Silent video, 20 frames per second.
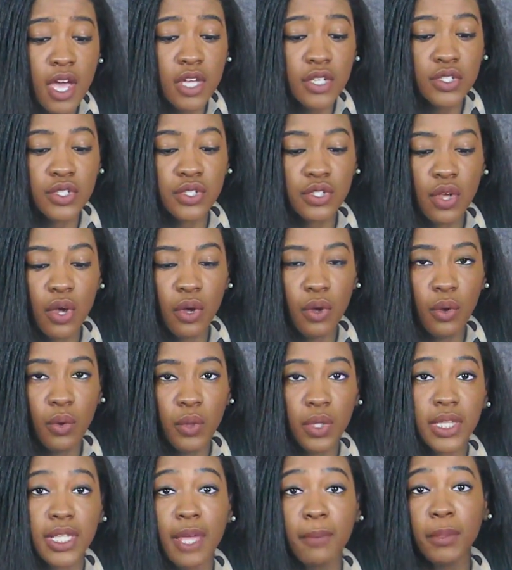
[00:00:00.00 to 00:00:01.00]

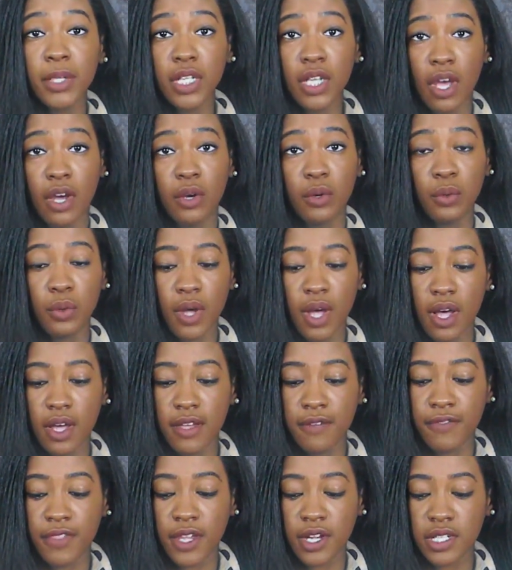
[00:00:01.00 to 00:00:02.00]
So let me know
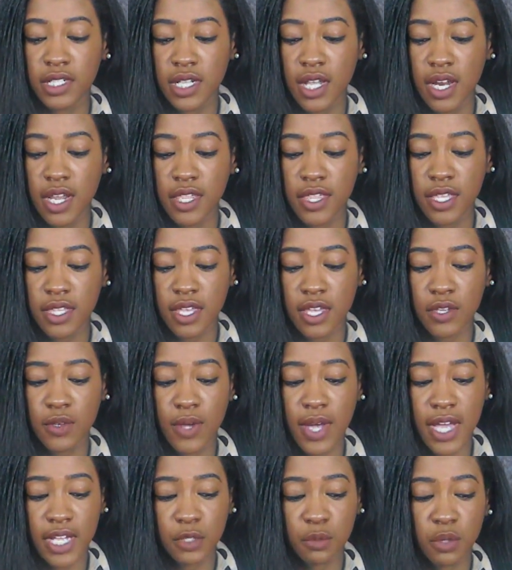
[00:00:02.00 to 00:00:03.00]
if there's anything that you
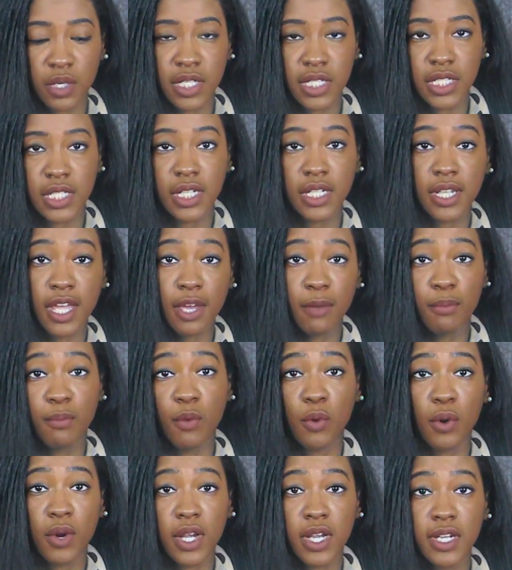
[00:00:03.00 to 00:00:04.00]
guys want to see like
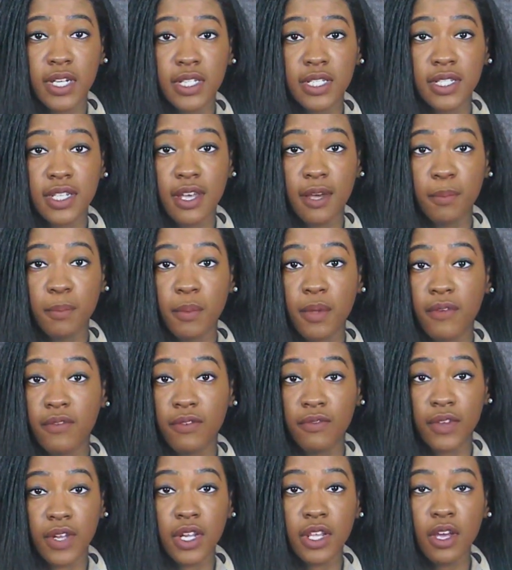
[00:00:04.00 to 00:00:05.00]
more in depth of
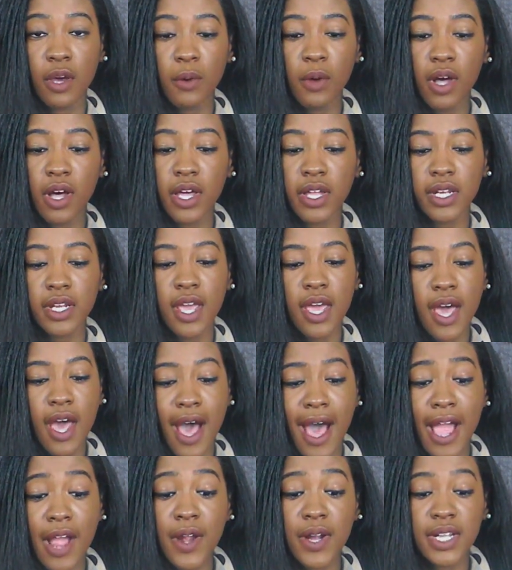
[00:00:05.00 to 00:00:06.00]
a video on.
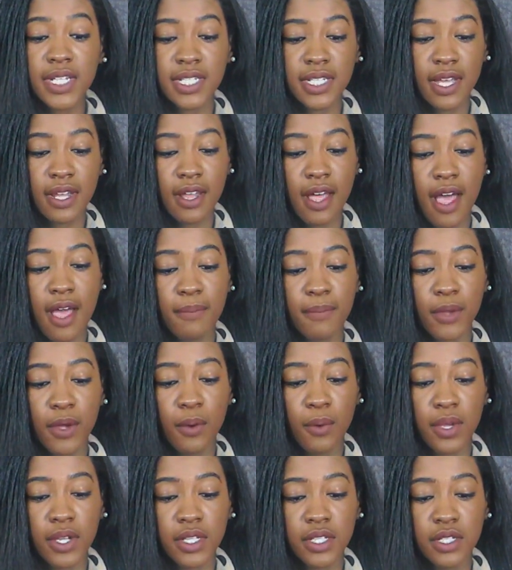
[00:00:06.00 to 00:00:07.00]
I already said I'm
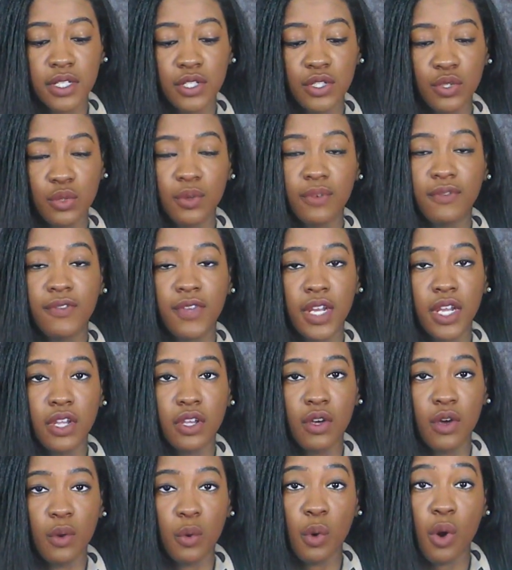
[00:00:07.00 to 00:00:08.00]
going to do a
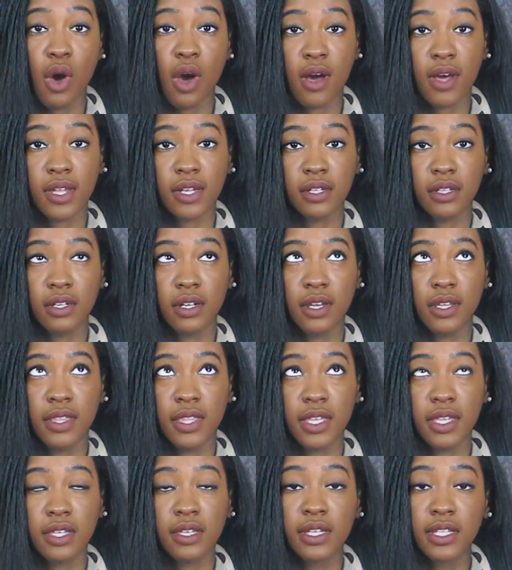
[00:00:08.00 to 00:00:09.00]
video on
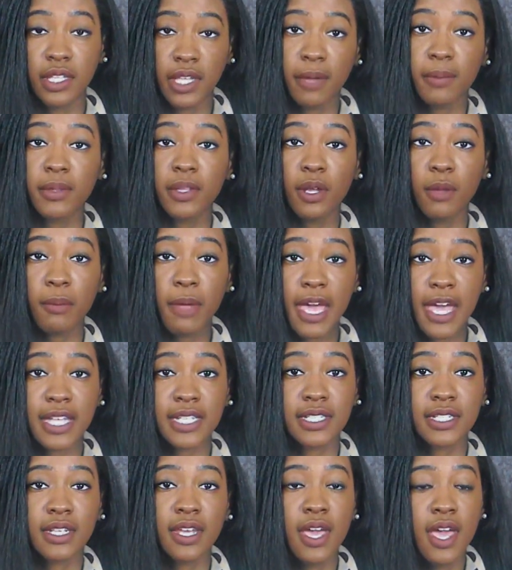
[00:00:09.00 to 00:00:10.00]
the Glam Glow
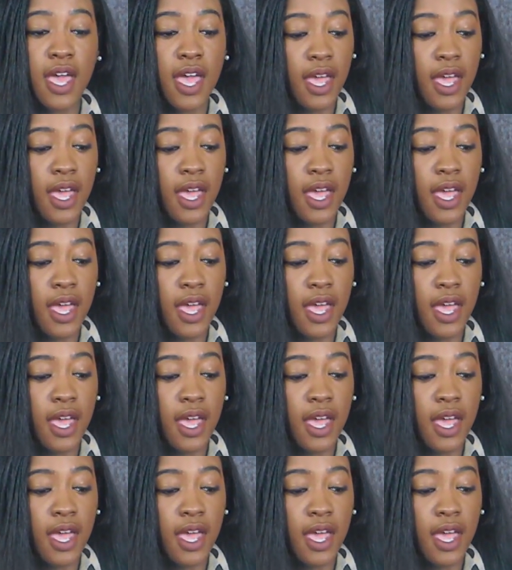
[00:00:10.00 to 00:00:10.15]
mask,